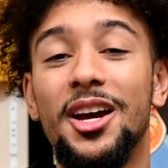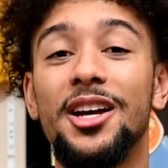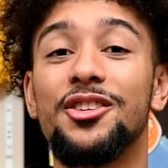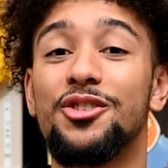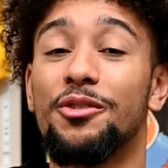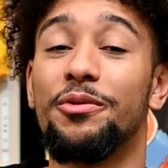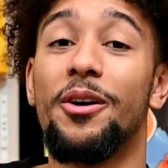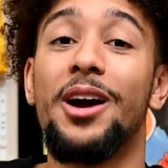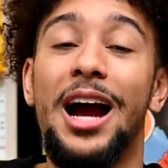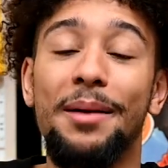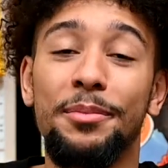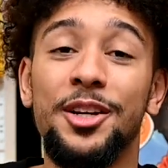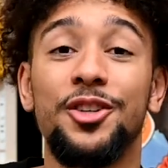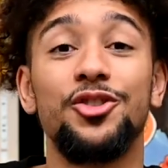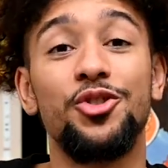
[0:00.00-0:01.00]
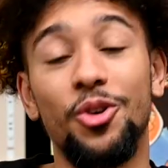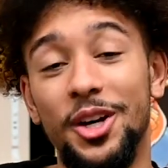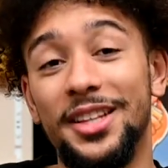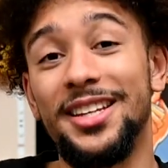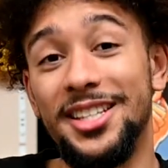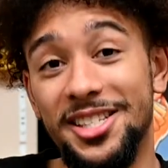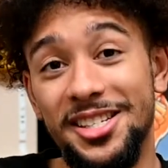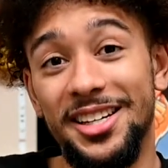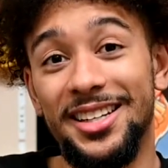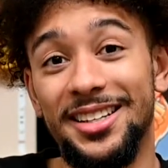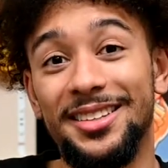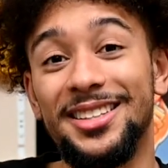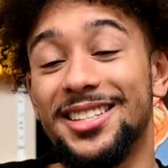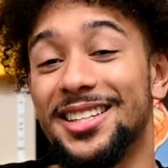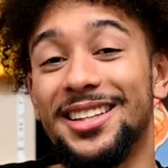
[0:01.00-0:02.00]
So far, I've been enjoying this shit.
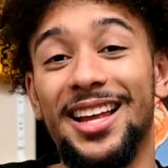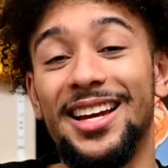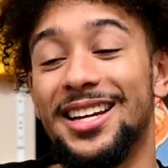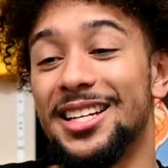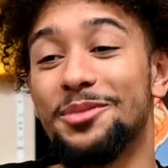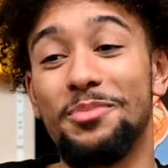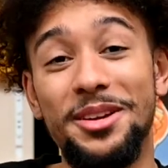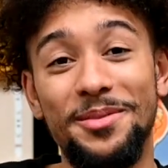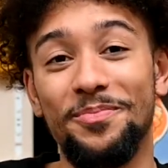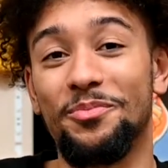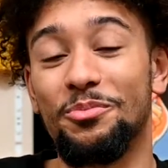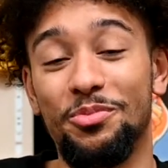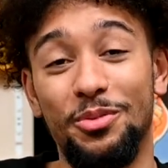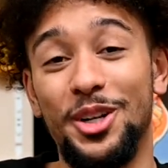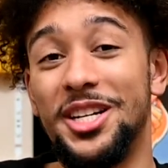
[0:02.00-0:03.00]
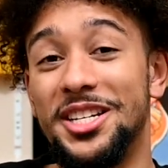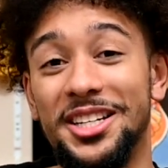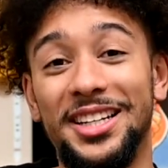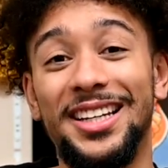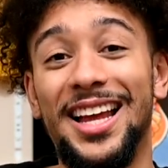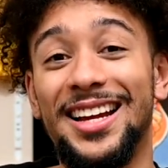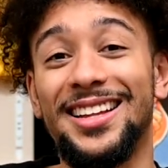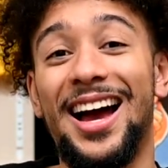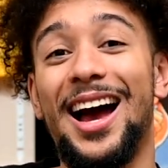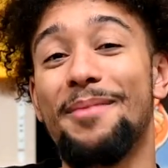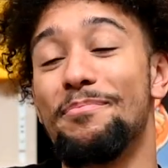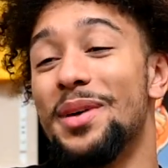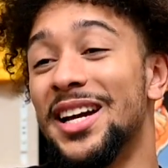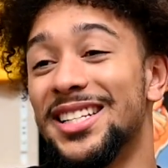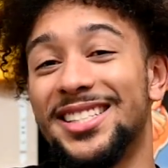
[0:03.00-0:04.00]
Like, it's been pretty good. Like, I
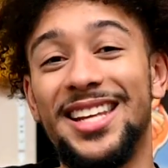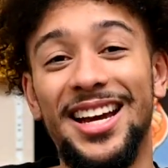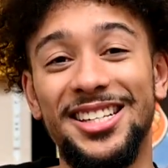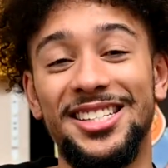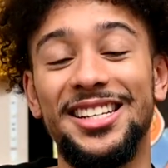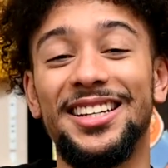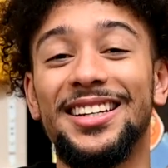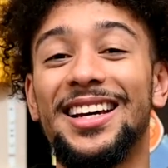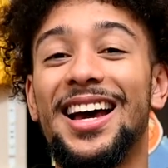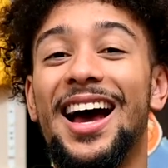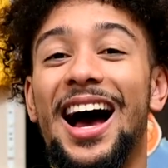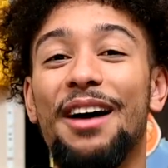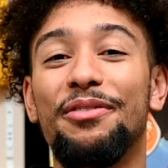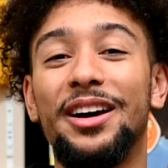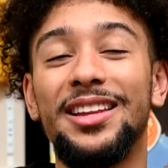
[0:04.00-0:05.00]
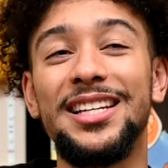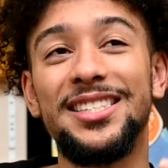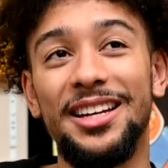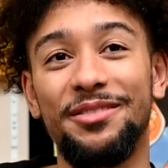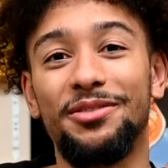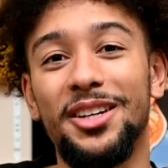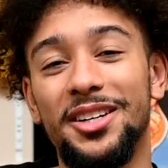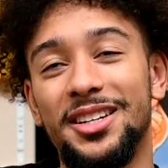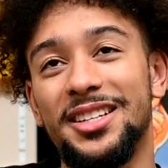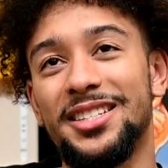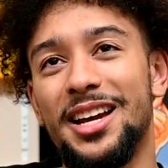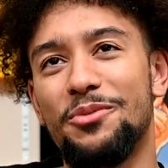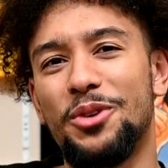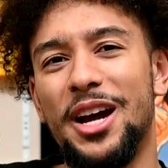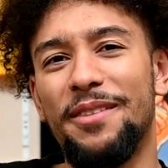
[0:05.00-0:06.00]
binged that shit. I finally said fuck, because,
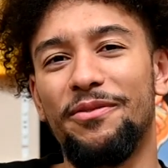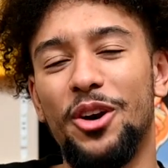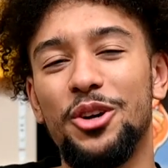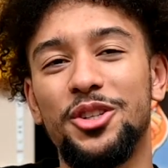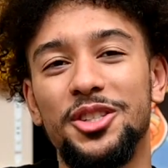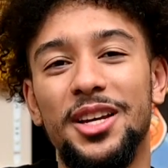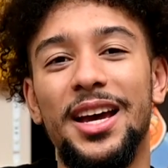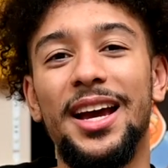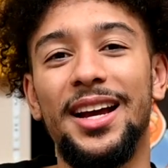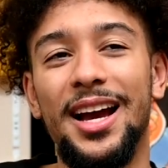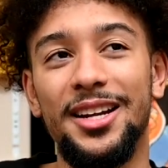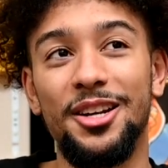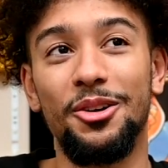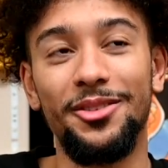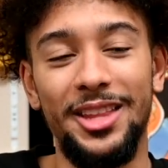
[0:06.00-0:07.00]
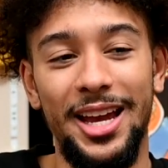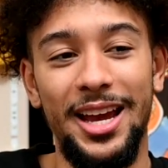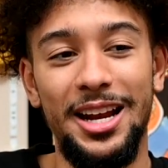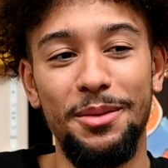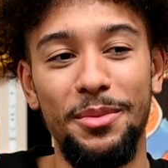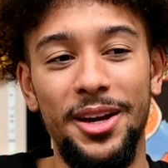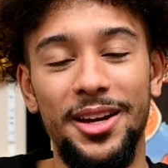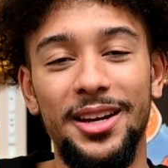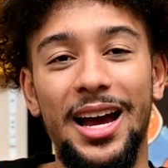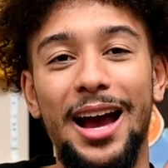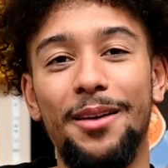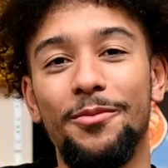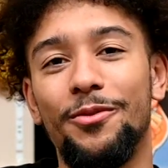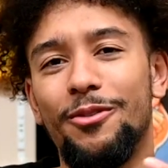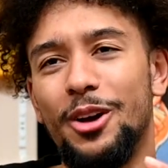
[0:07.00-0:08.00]
like, when I first got done with the anime,
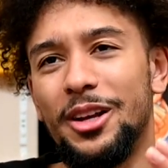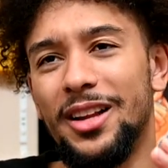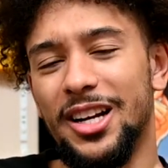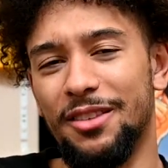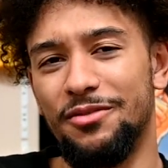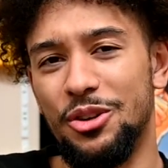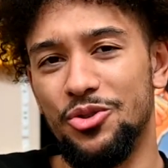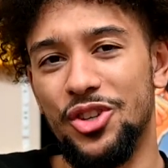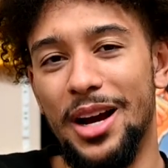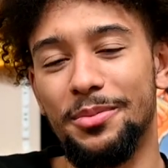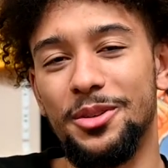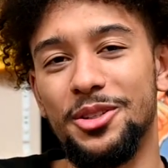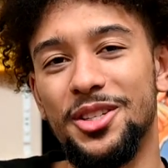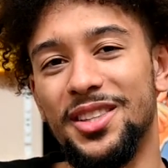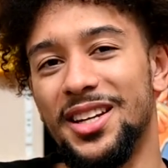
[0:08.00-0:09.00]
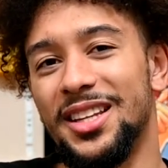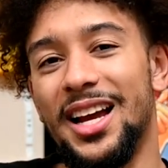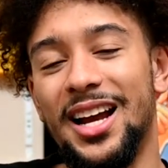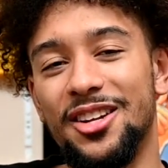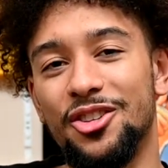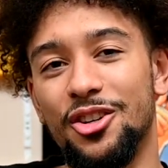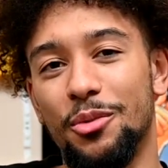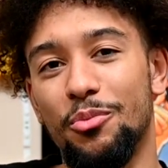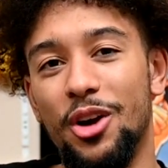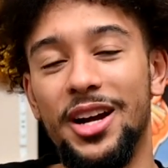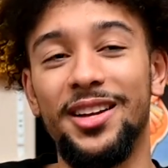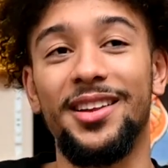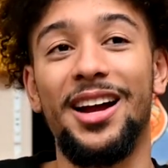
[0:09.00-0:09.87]
I read, like, a few chapters, and then, like, I took a break, and